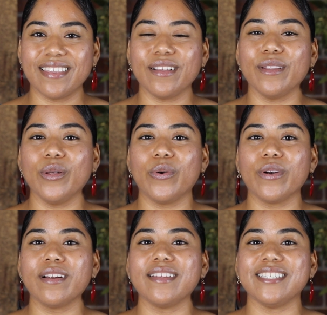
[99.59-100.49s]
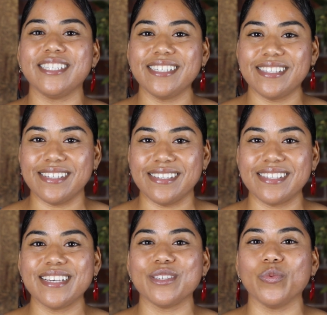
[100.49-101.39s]
the Lord Jesus
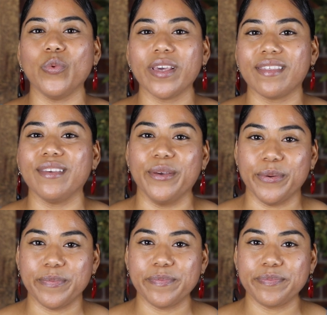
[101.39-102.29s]
is with you.